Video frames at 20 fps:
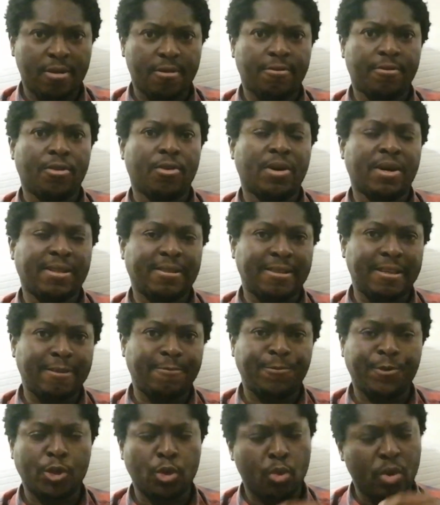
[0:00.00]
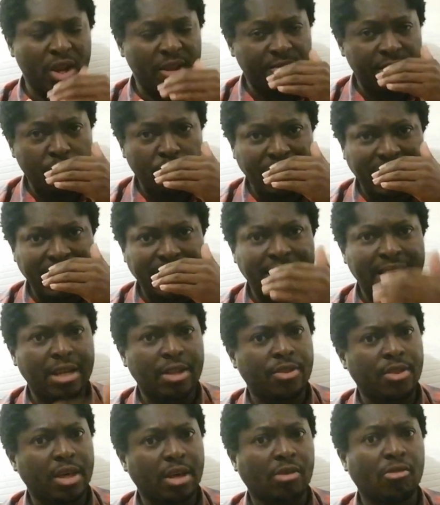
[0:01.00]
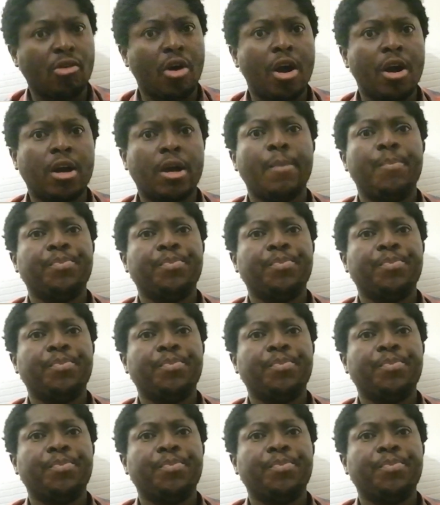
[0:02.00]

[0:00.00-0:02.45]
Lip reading: for our sins. So whenever we did anything wrong,